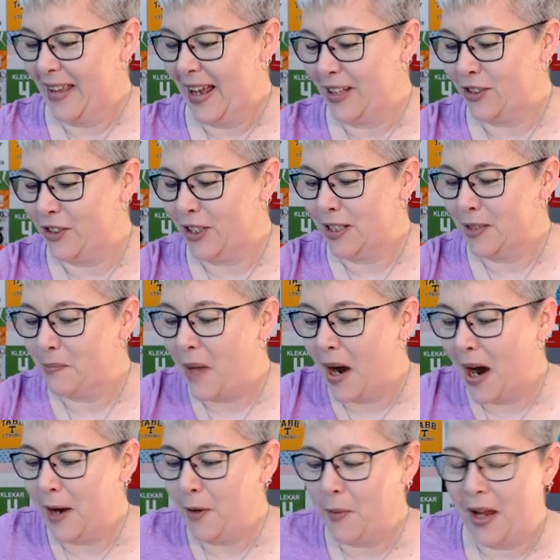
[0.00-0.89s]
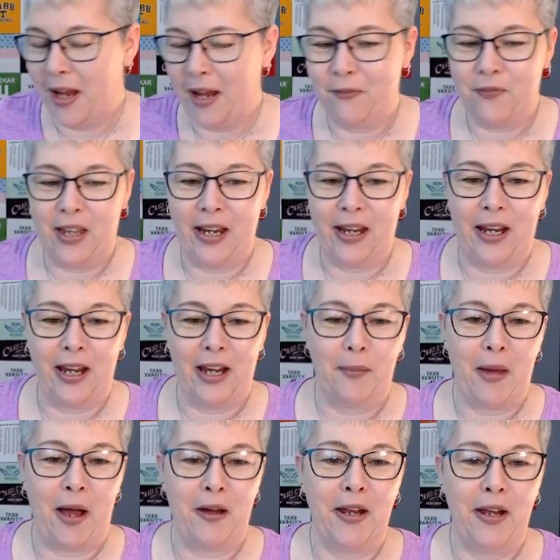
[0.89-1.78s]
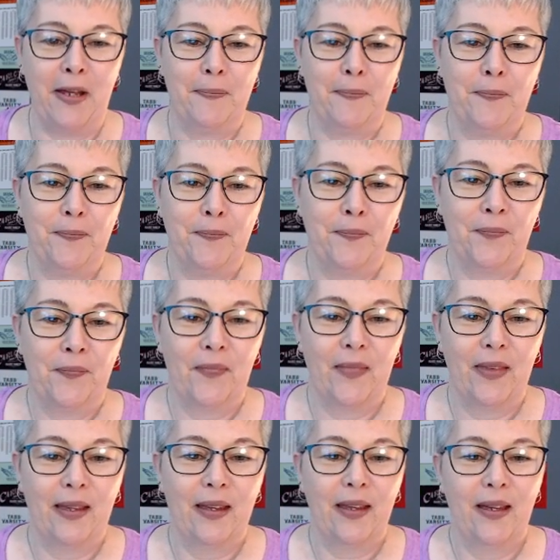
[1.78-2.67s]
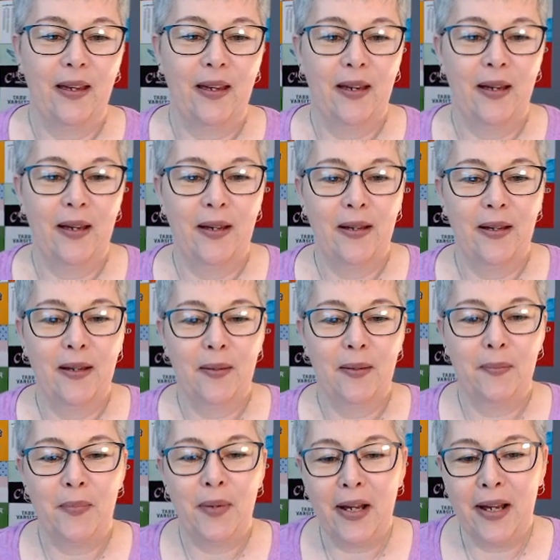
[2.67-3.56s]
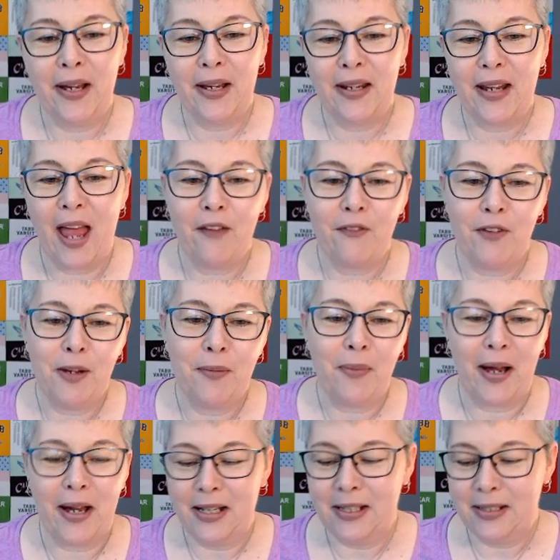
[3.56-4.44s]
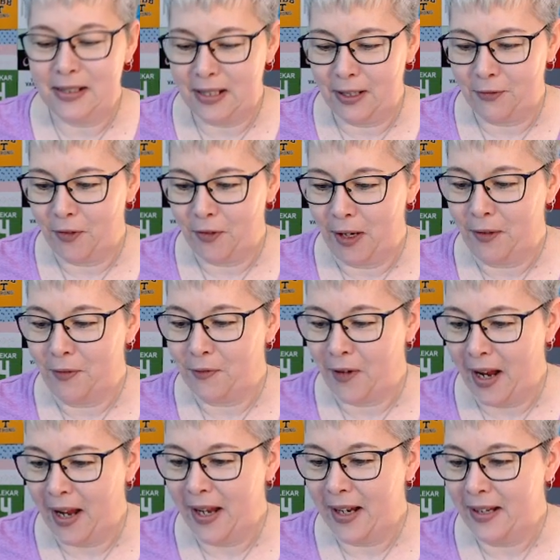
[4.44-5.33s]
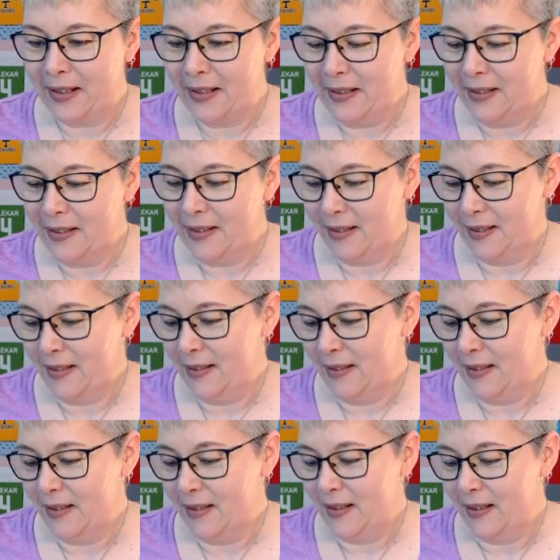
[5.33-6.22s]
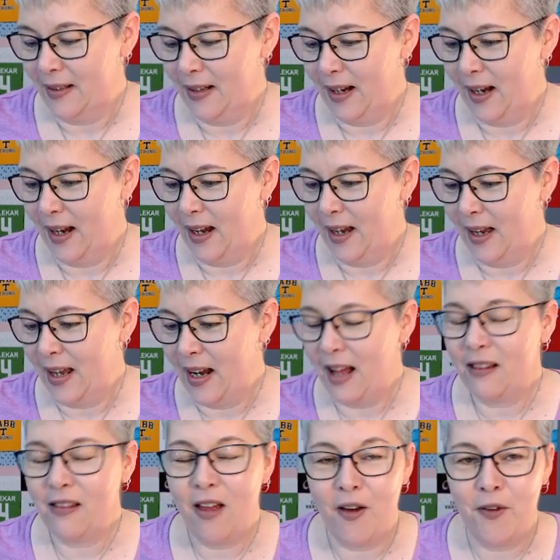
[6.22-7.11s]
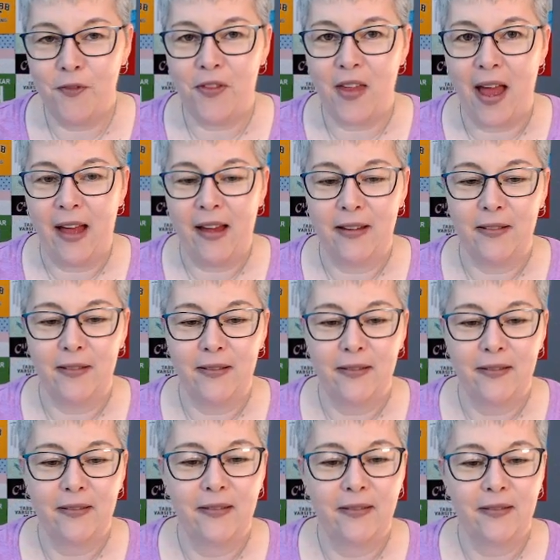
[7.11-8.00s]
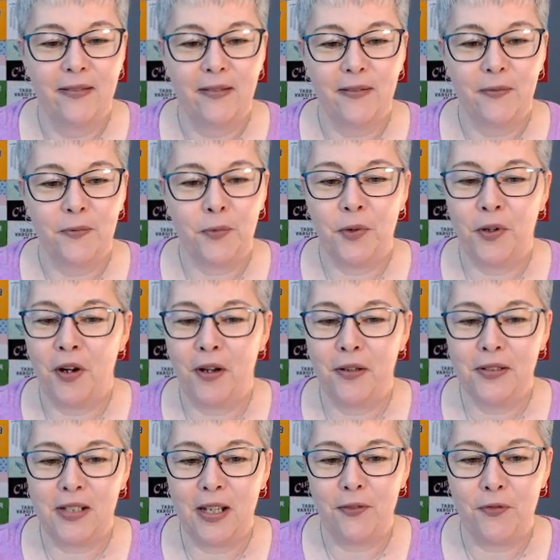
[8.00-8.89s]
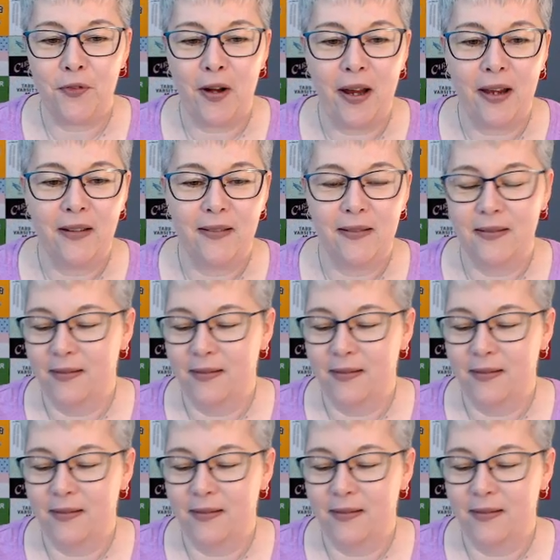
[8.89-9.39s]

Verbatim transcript: That's just my way of thinking about it. But everybody's different, right? And I love that. We're all different.